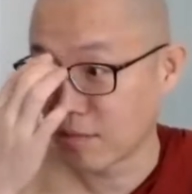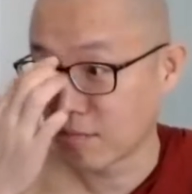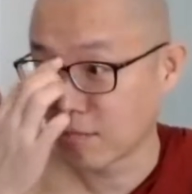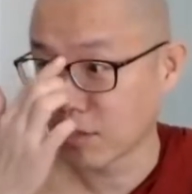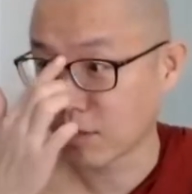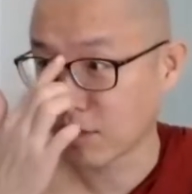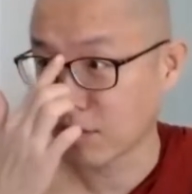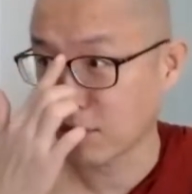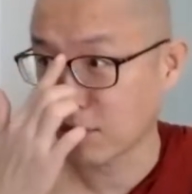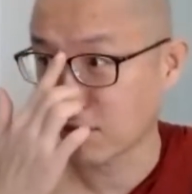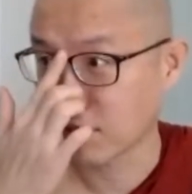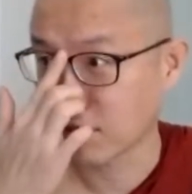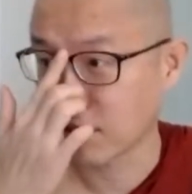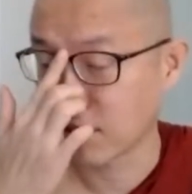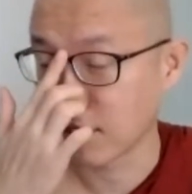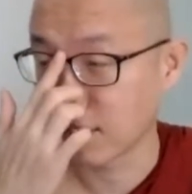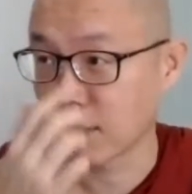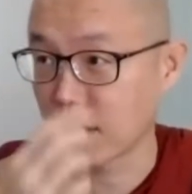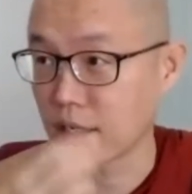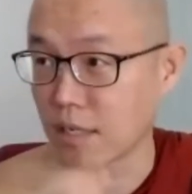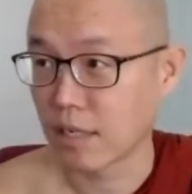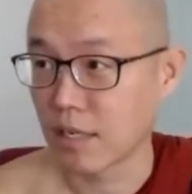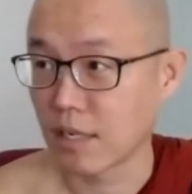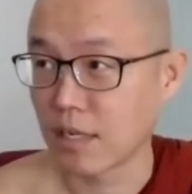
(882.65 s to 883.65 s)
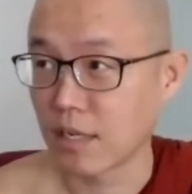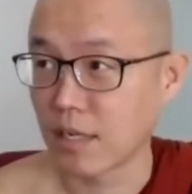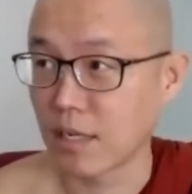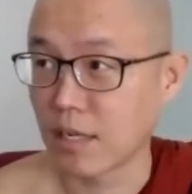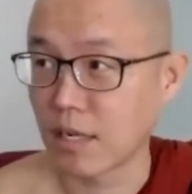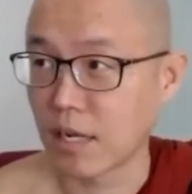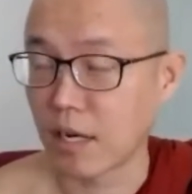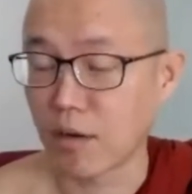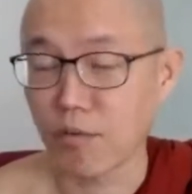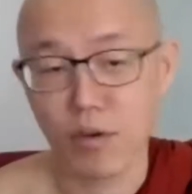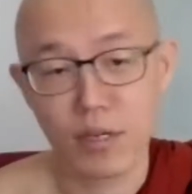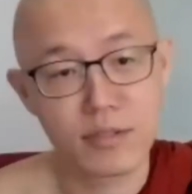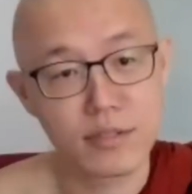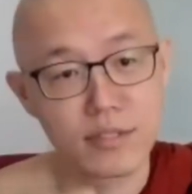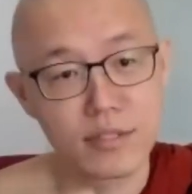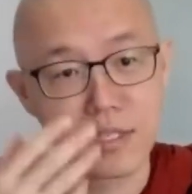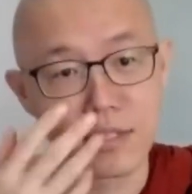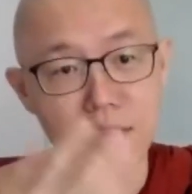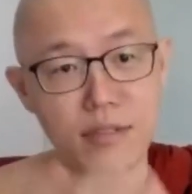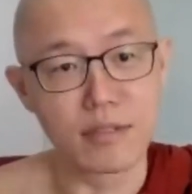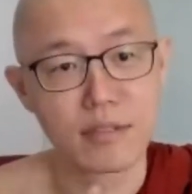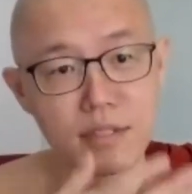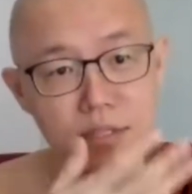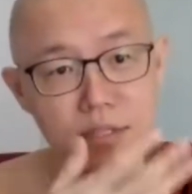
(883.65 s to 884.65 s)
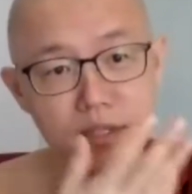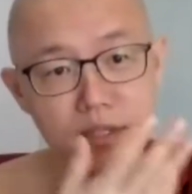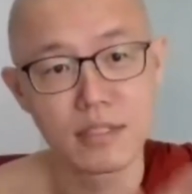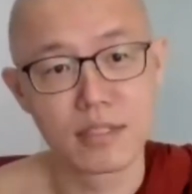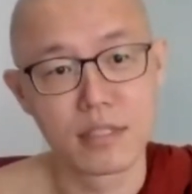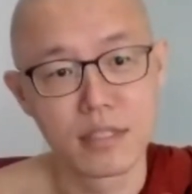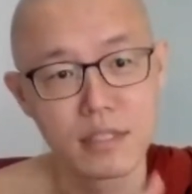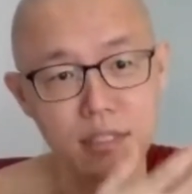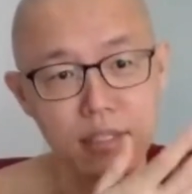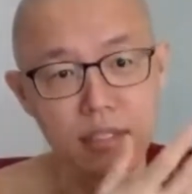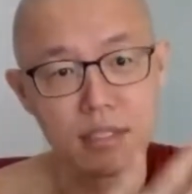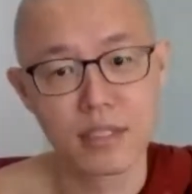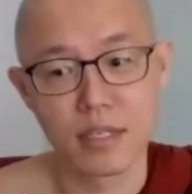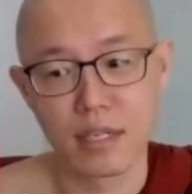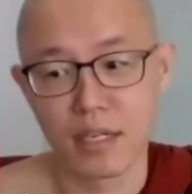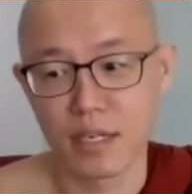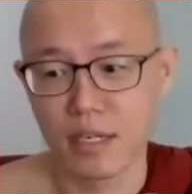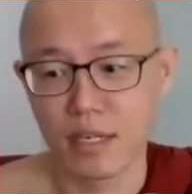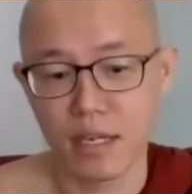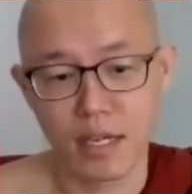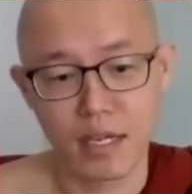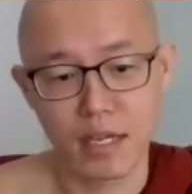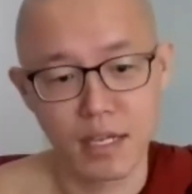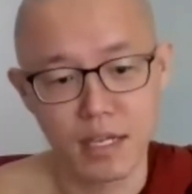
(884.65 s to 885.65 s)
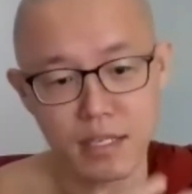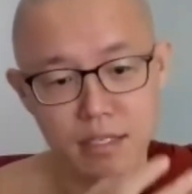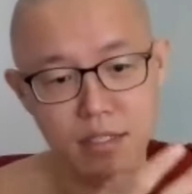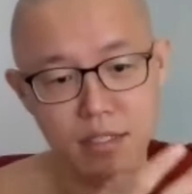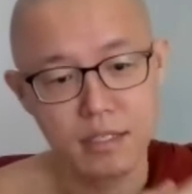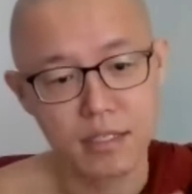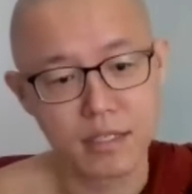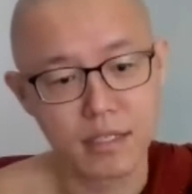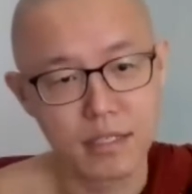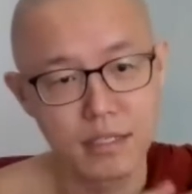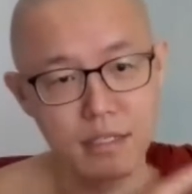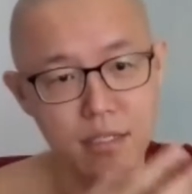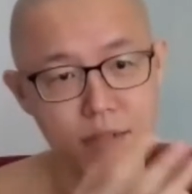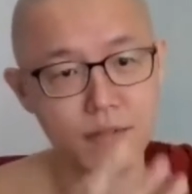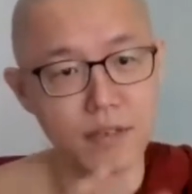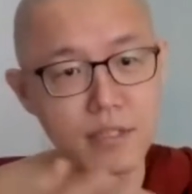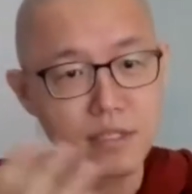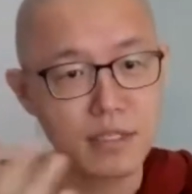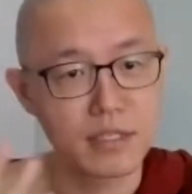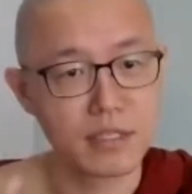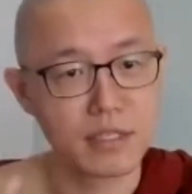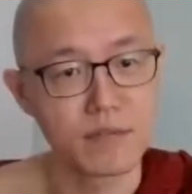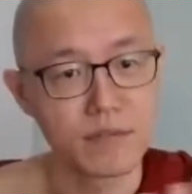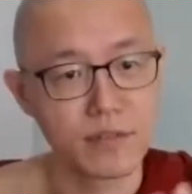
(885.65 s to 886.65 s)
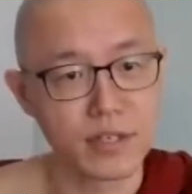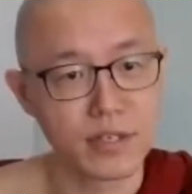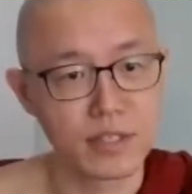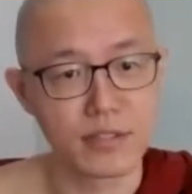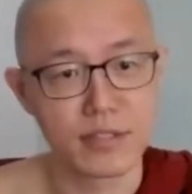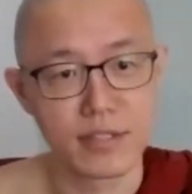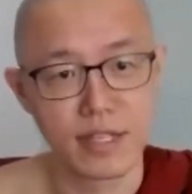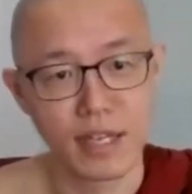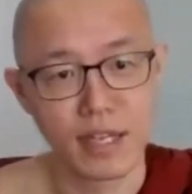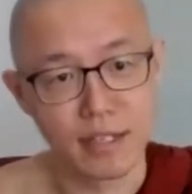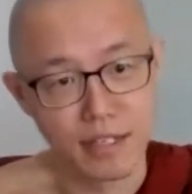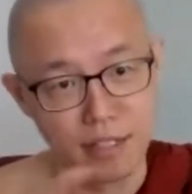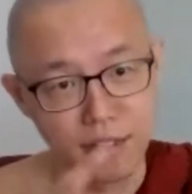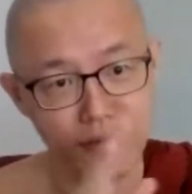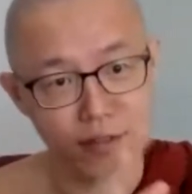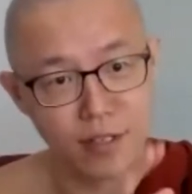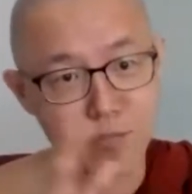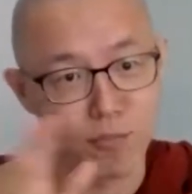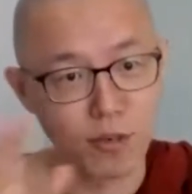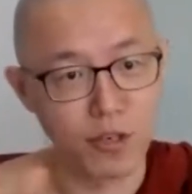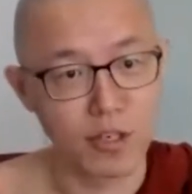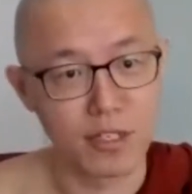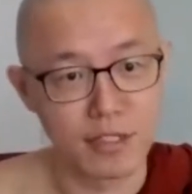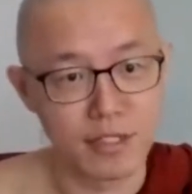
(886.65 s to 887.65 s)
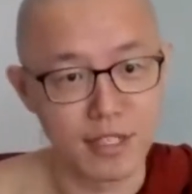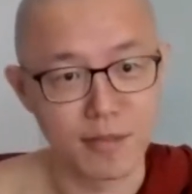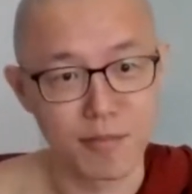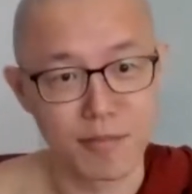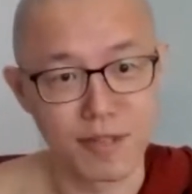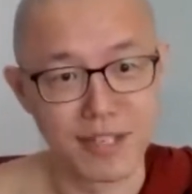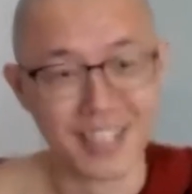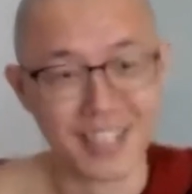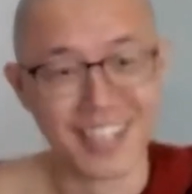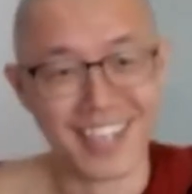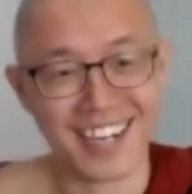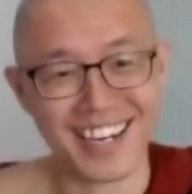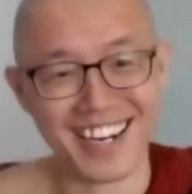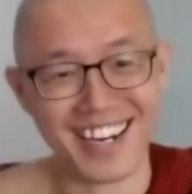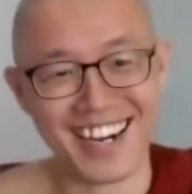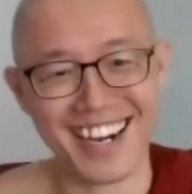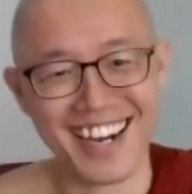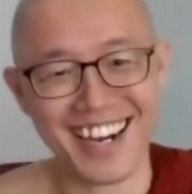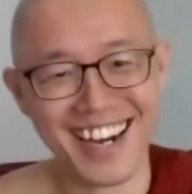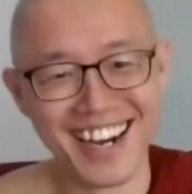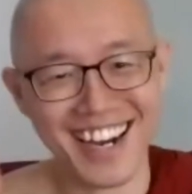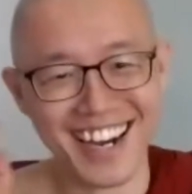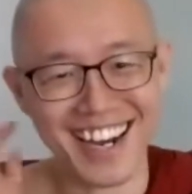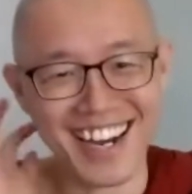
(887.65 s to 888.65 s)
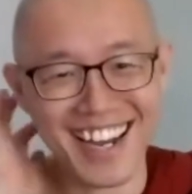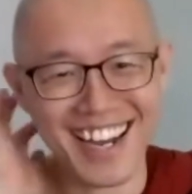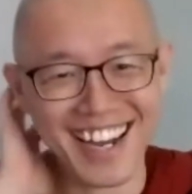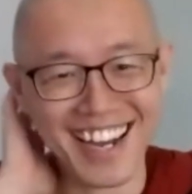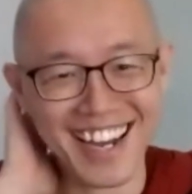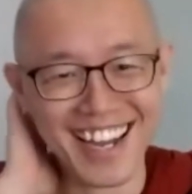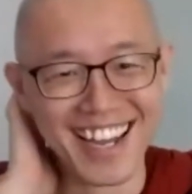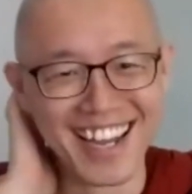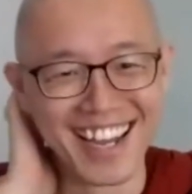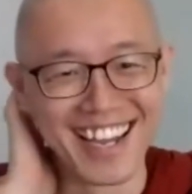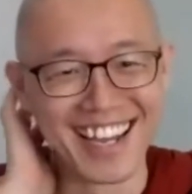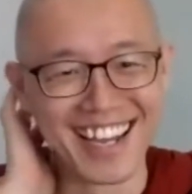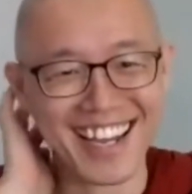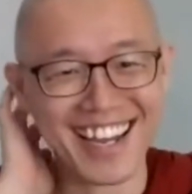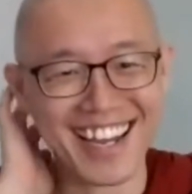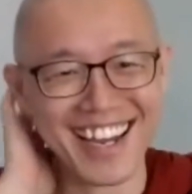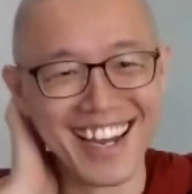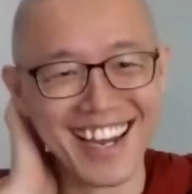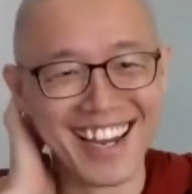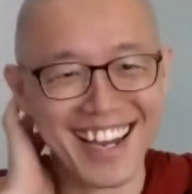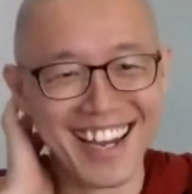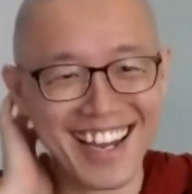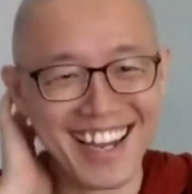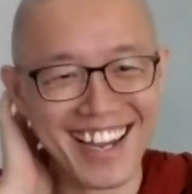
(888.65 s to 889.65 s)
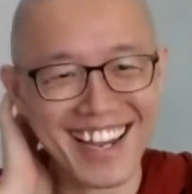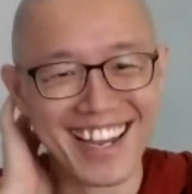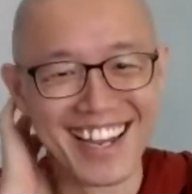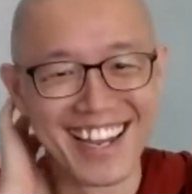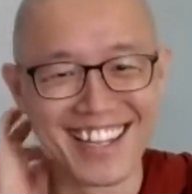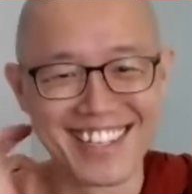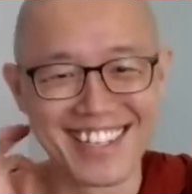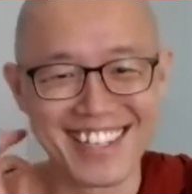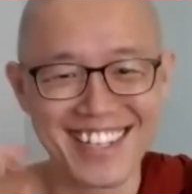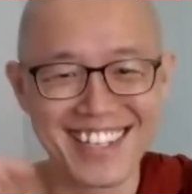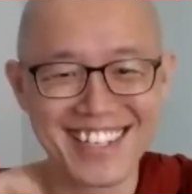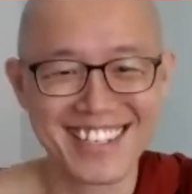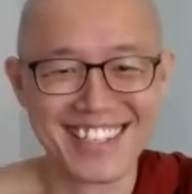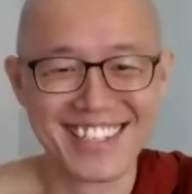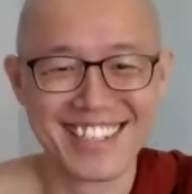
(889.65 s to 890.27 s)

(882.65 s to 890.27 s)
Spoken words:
Because I was in, I had different girlfriends at different point in time.